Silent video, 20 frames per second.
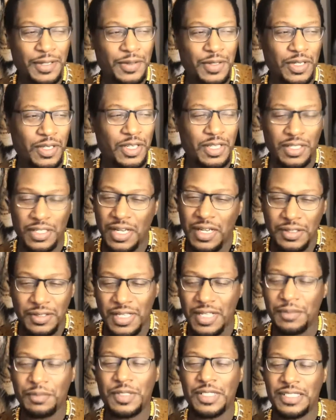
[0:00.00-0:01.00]
the
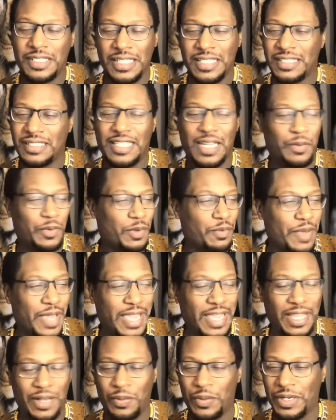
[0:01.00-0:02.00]
dumb decisions that we
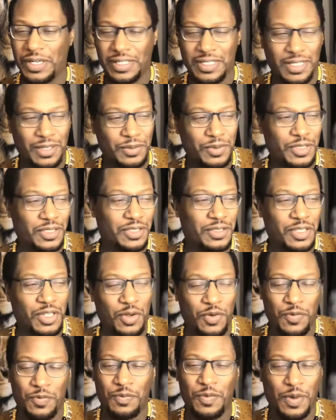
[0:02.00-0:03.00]
made when it comes
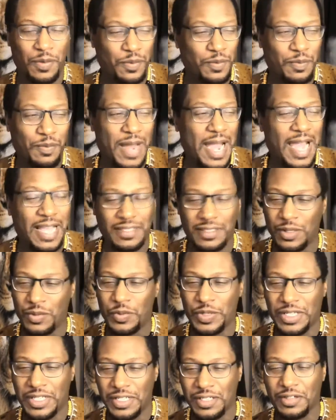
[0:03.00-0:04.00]
to buying
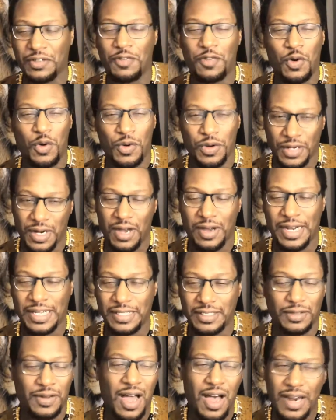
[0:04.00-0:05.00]
something we couldn't afford and all that stuff.